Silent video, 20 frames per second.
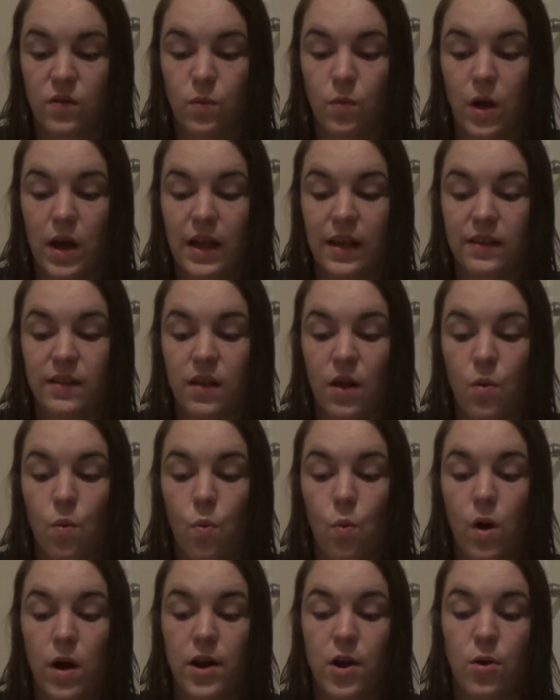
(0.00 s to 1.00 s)
was
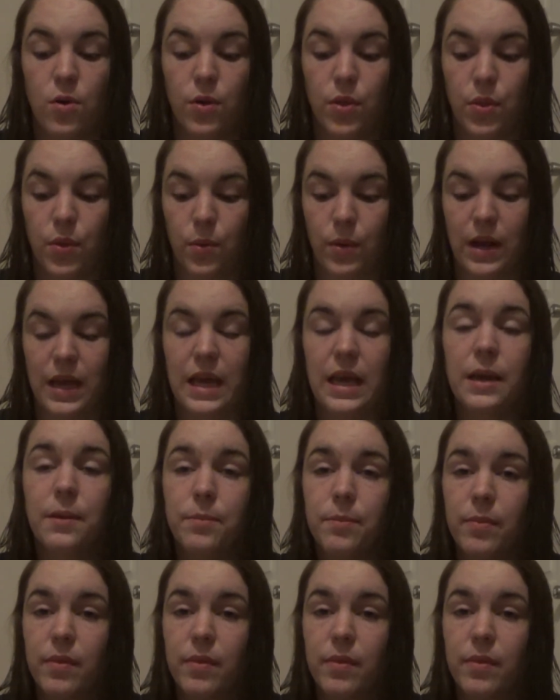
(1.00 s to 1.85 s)
103,